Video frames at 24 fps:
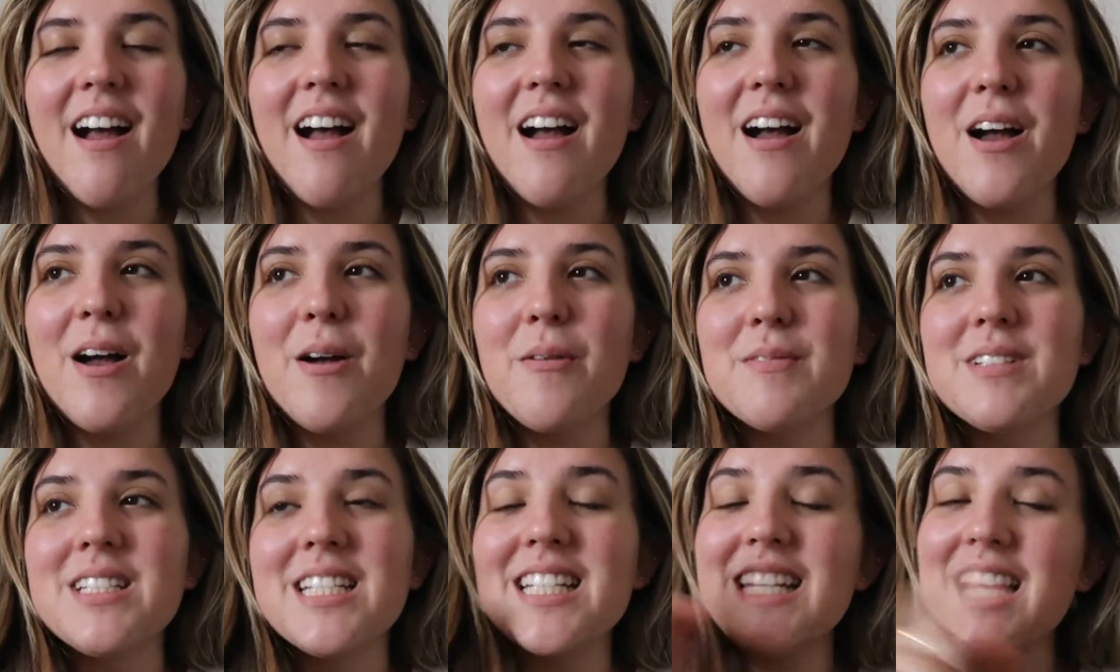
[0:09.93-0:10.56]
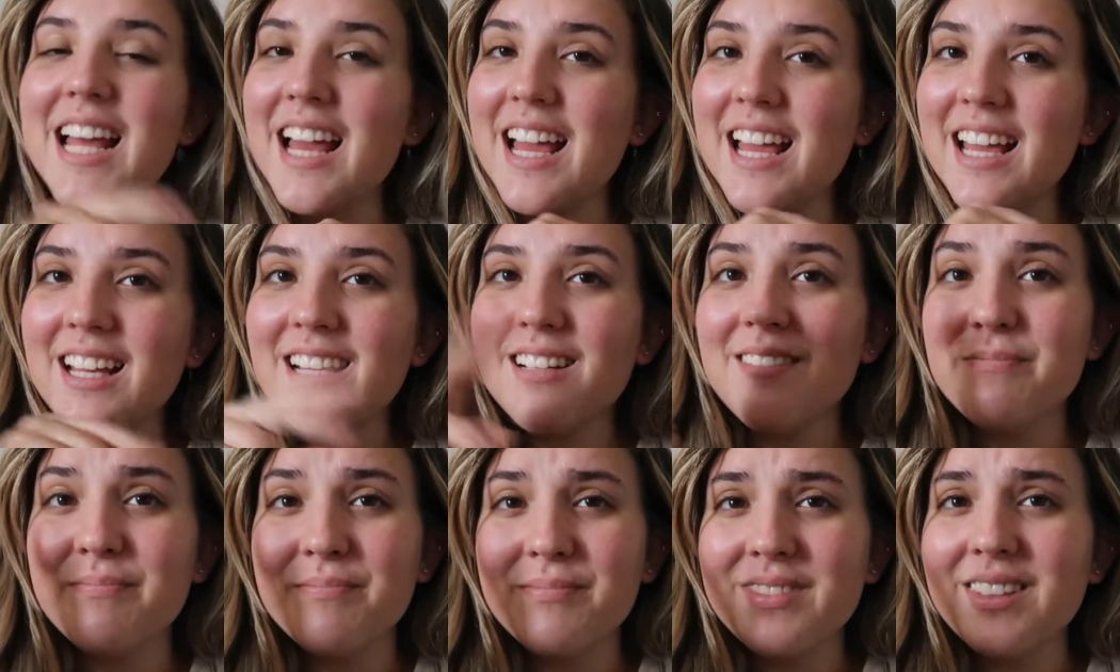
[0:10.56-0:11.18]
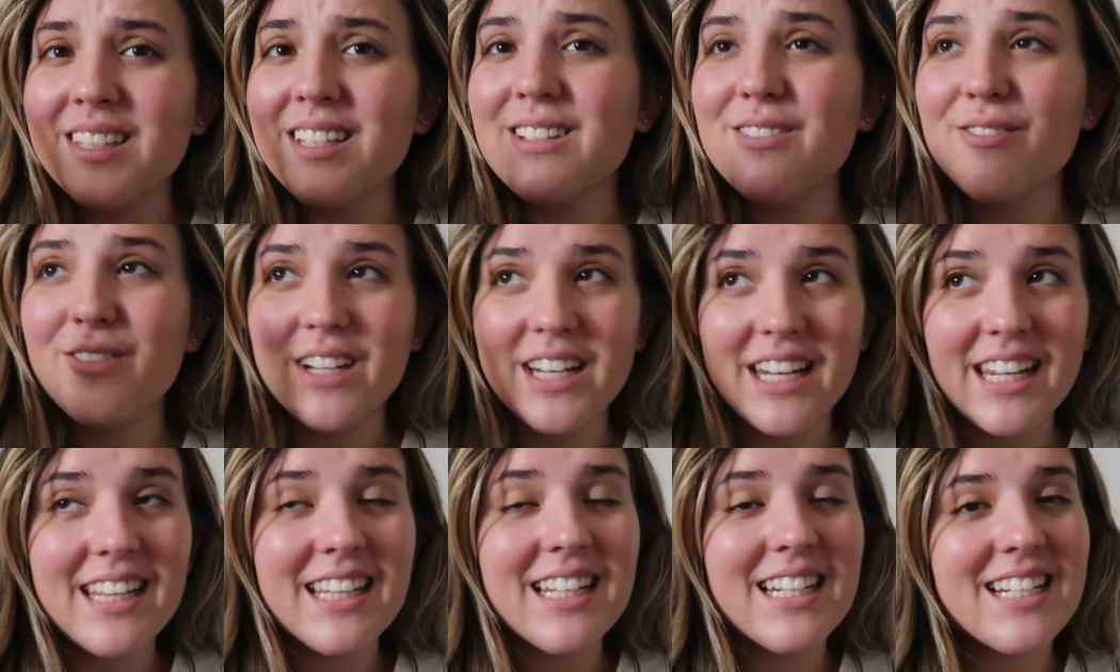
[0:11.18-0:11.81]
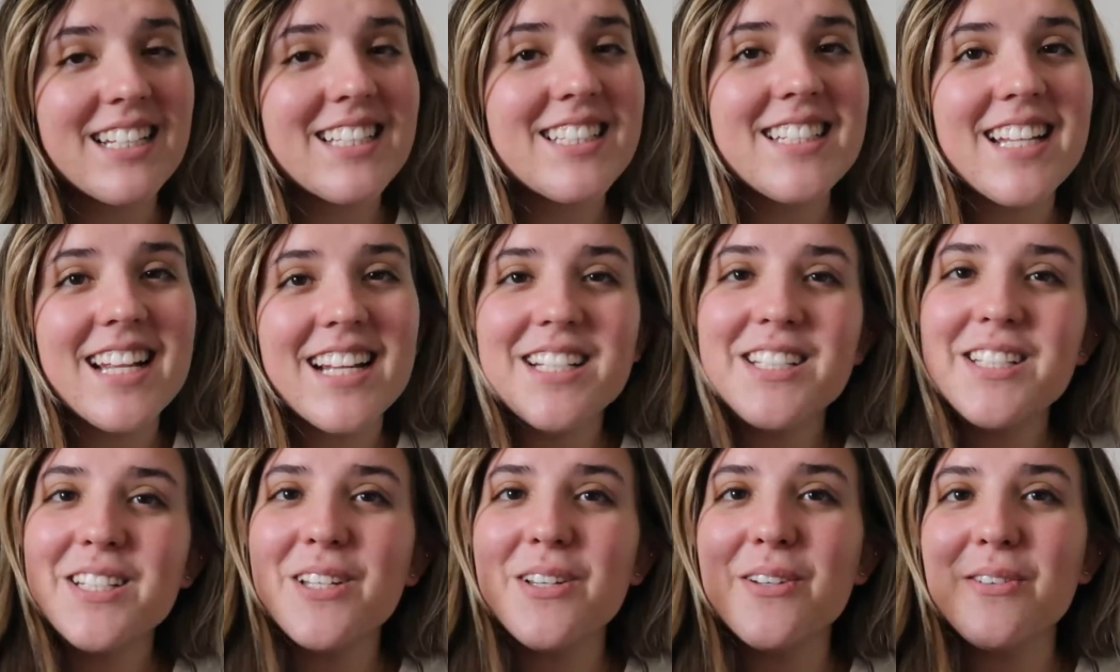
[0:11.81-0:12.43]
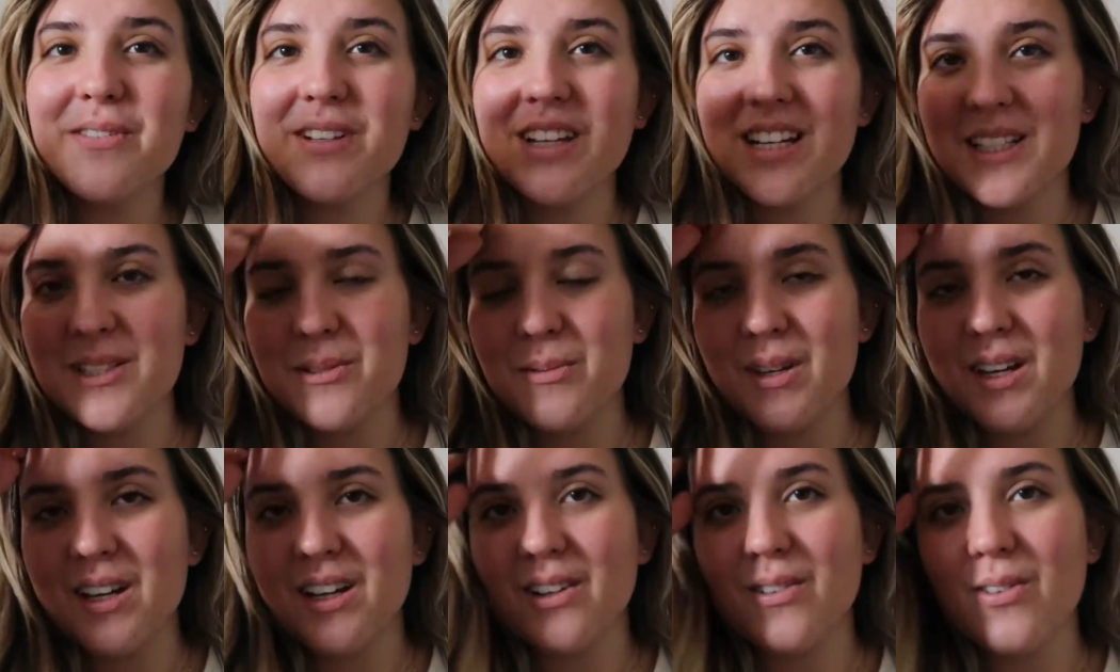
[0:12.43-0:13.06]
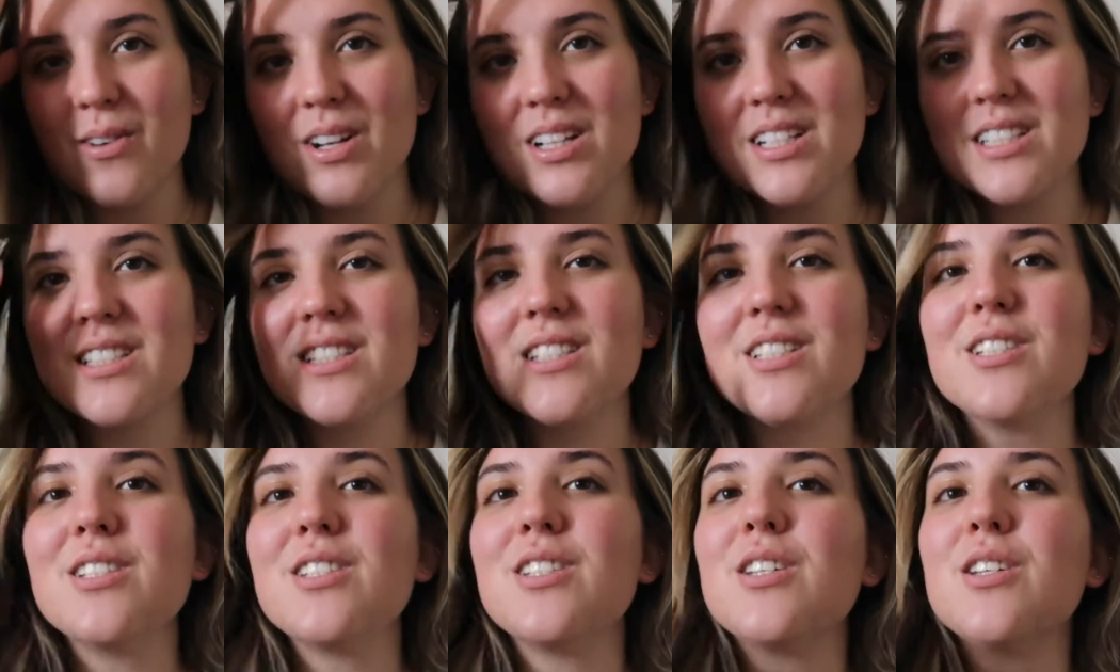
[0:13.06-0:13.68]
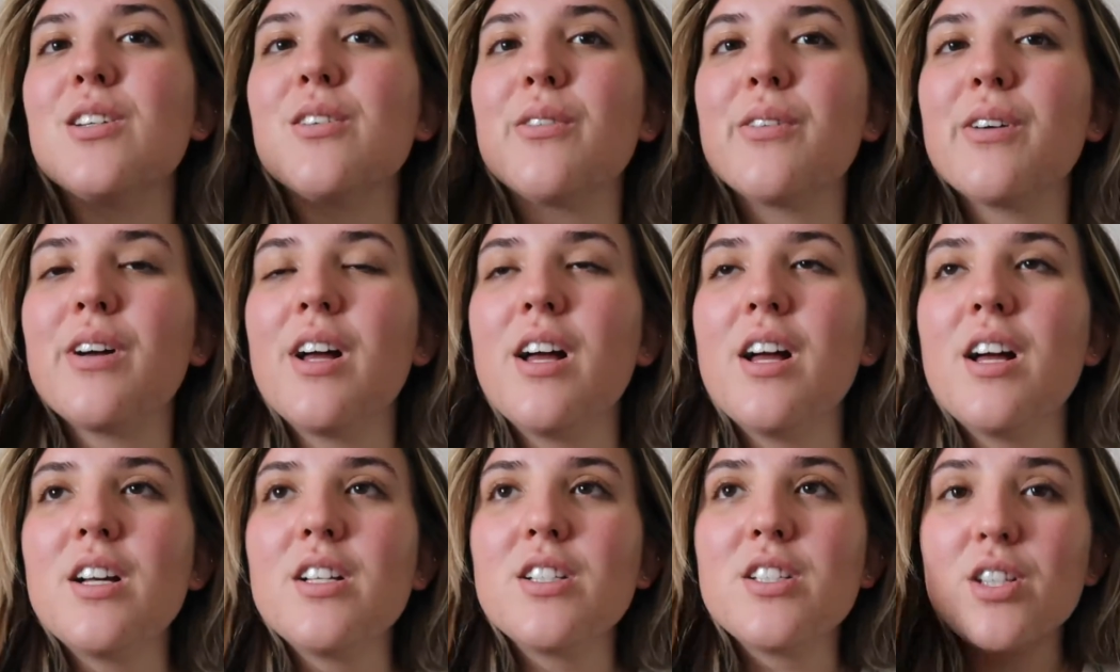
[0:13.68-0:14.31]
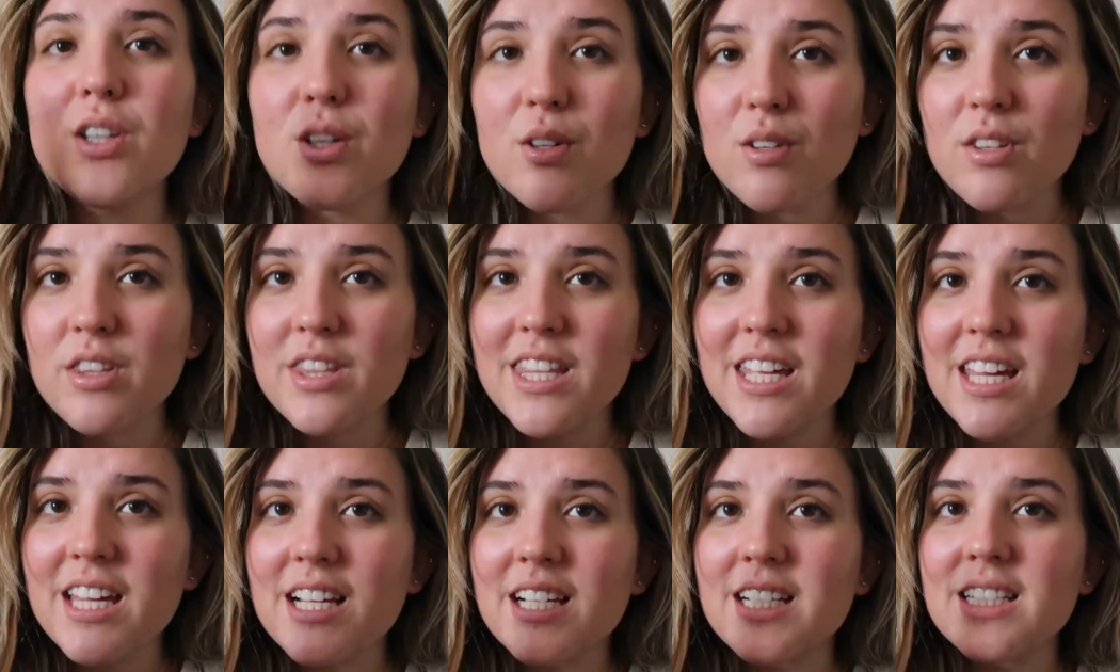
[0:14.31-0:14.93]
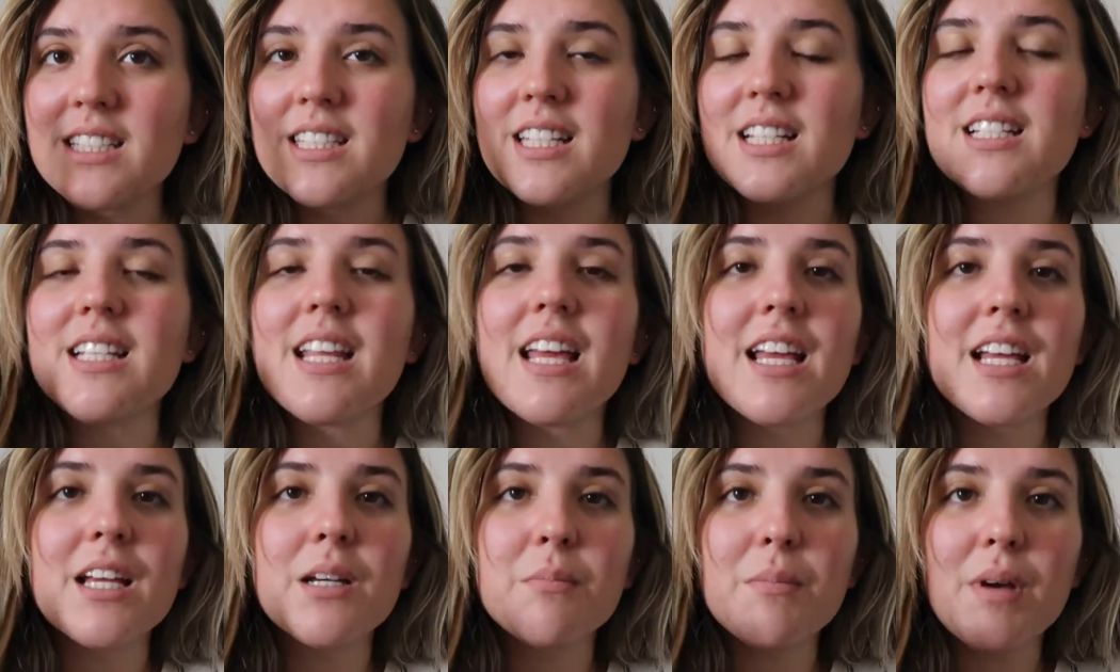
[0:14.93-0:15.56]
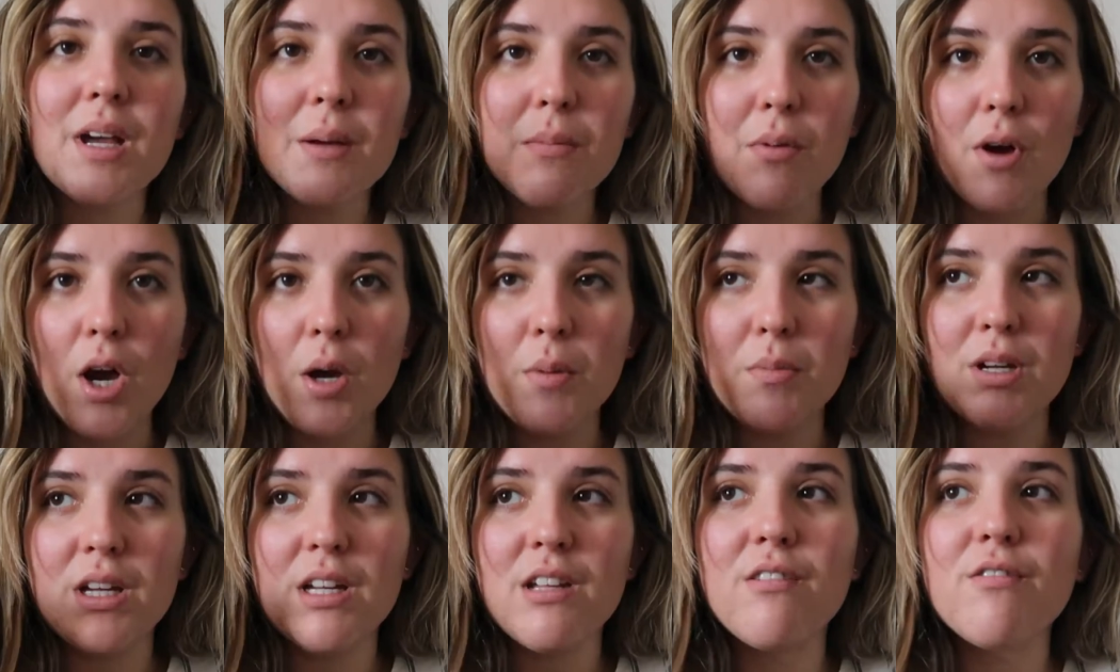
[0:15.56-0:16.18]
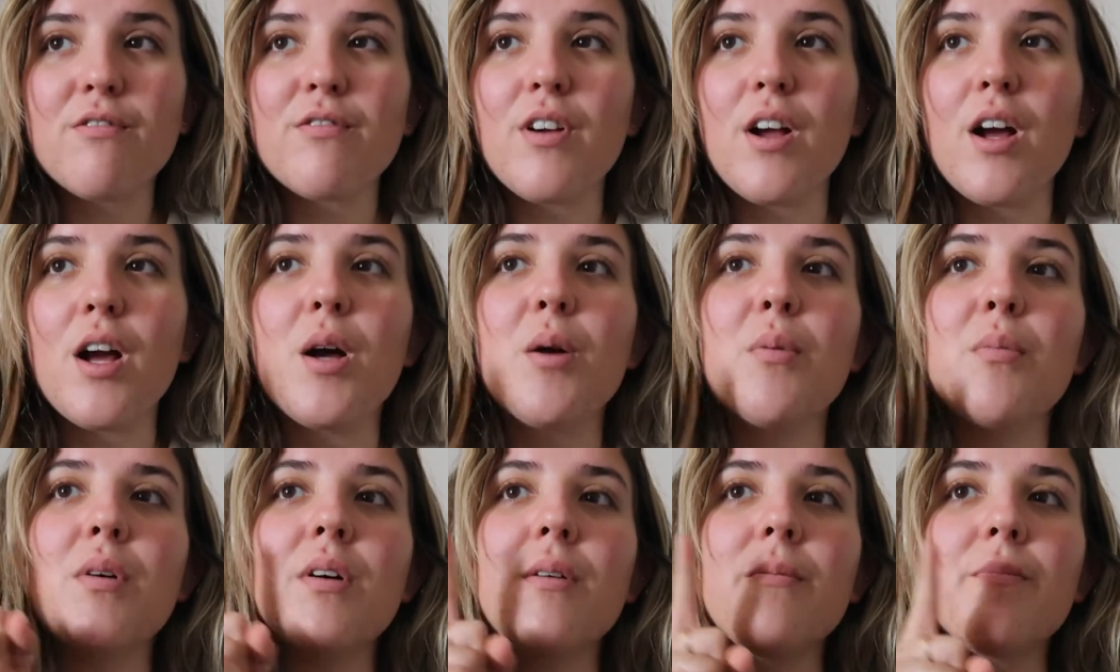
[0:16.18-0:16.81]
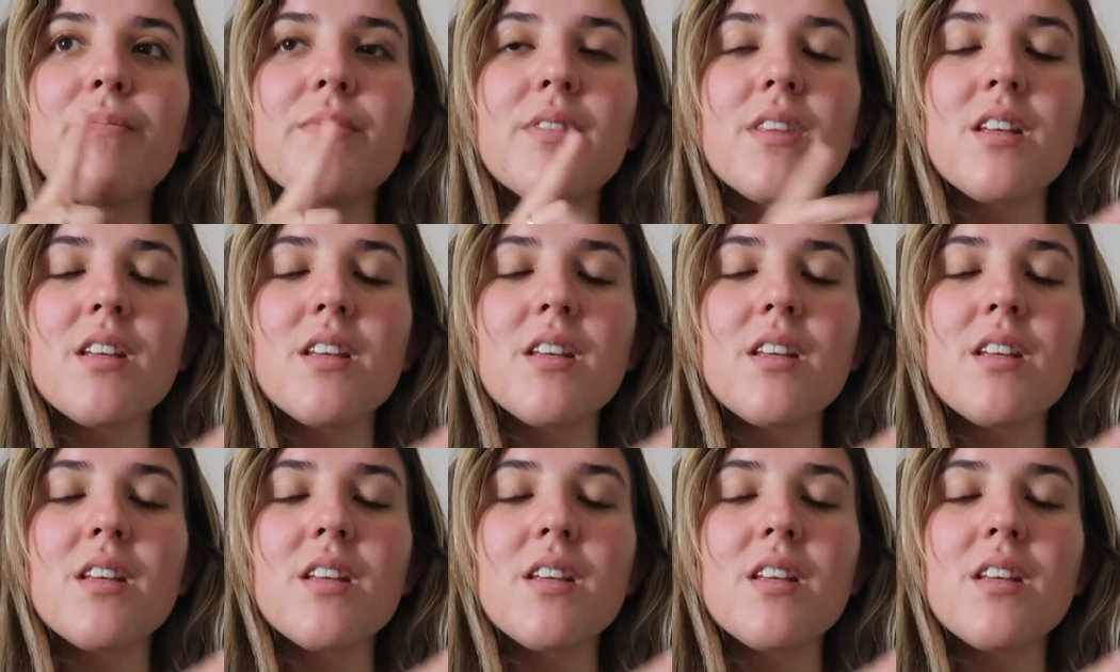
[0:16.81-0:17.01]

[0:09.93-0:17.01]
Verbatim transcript: Um, today, funny that it's day two because we are going to do two things that take my apartment from